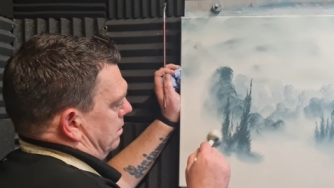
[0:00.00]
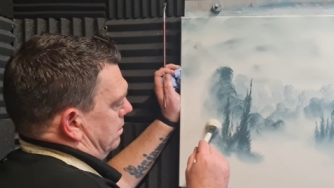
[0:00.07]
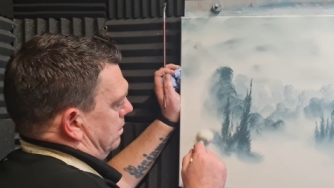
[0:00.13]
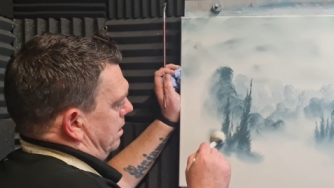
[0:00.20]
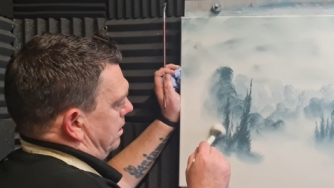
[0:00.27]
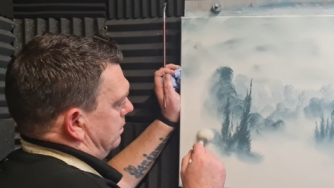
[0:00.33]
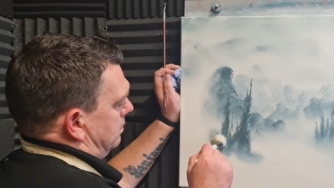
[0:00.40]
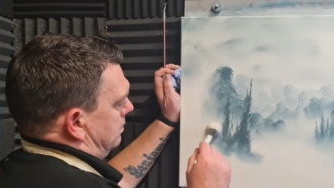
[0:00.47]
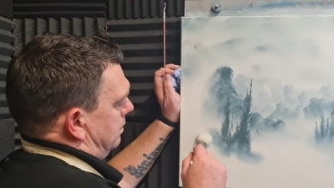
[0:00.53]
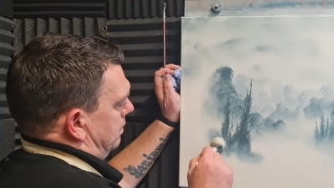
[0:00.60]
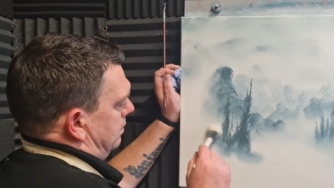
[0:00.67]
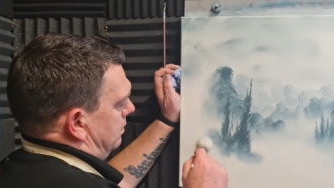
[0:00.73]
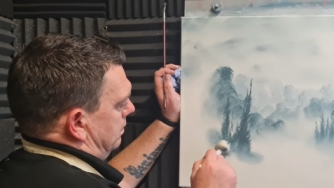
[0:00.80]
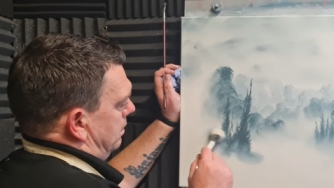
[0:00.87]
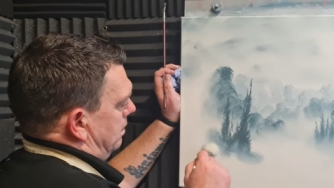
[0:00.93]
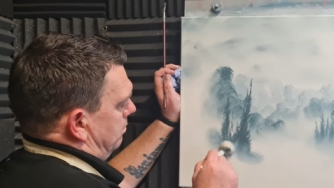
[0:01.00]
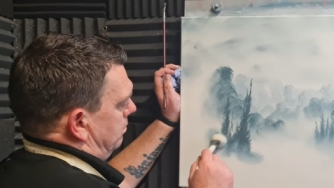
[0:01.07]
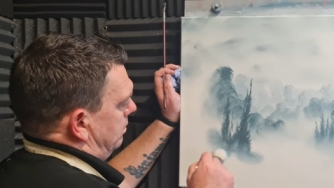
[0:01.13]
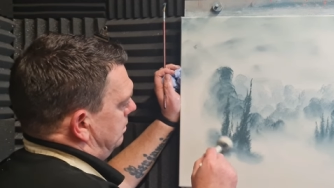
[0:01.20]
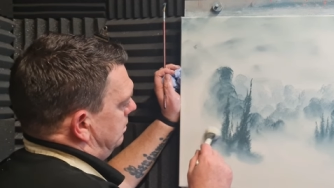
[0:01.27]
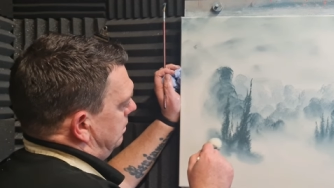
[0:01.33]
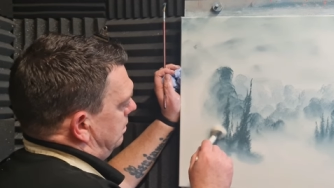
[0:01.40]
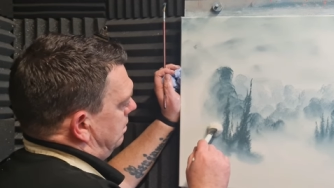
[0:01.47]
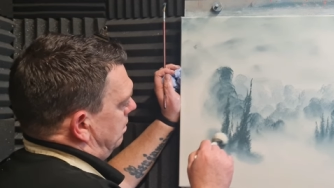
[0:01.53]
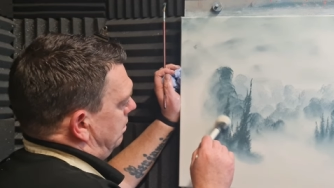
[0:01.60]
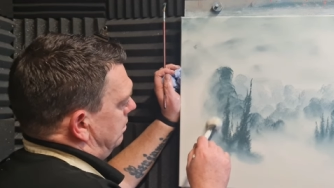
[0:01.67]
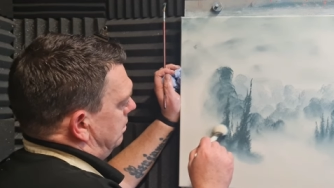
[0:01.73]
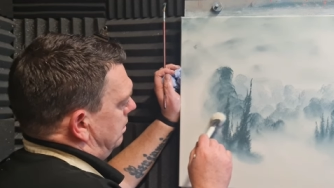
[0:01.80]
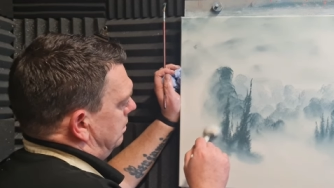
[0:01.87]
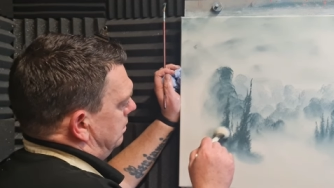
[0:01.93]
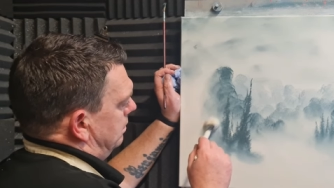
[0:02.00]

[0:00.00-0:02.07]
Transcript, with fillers: That's, what is it called?